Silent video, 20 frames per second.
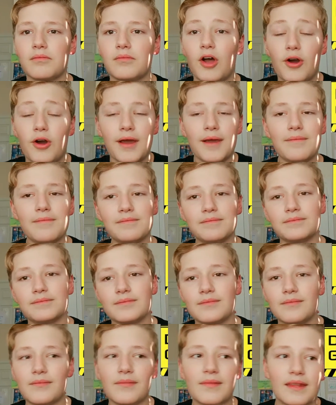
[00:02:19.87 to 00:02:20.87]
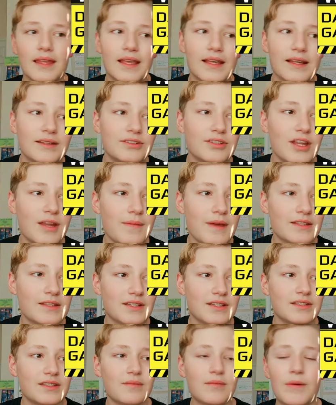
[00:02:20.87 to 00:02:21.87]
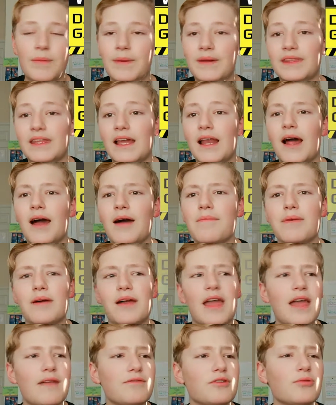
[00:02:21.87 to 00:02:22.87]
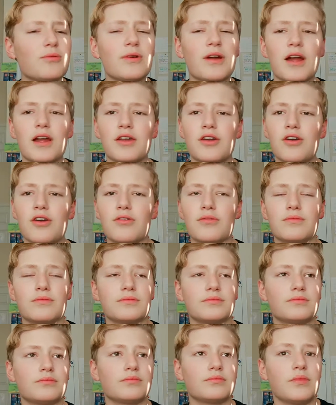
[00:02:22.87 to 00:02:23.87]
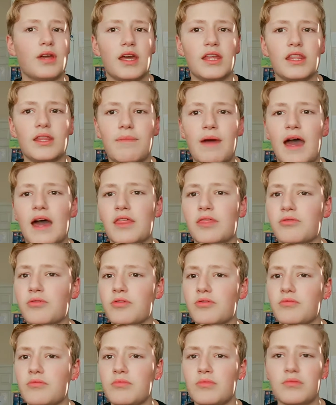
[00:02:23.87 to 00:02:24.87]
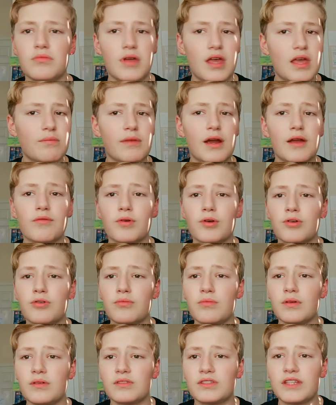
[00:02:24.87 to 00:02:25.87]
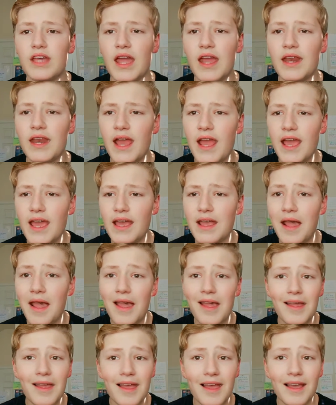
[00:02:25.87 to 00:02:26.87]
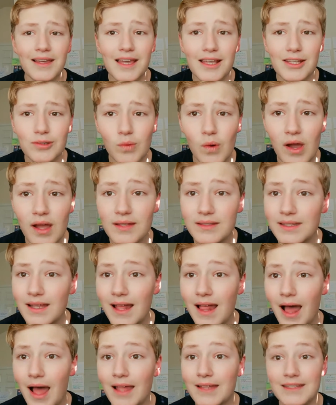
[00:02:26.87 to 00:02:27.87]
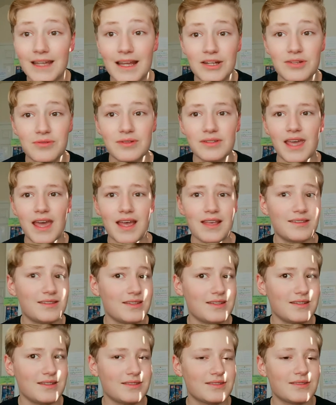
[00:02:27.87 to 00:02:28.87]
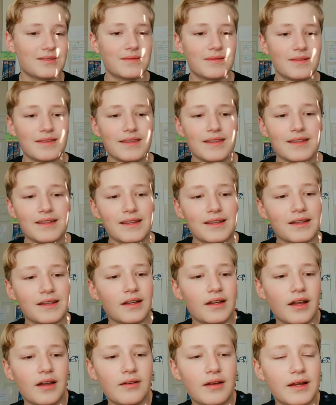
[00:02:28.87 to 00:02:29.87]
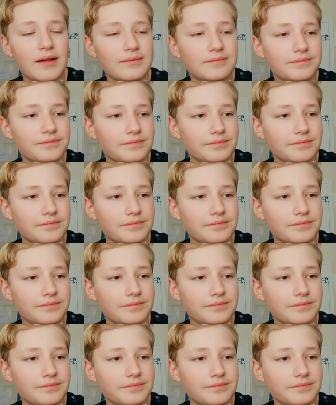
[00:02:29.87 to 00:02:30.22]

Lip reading: Okay. So that makes sense. I'm going to put that up everywhere I go, in the bathroom, in my room, saying, hey, guess what? Dangerous gases. All right.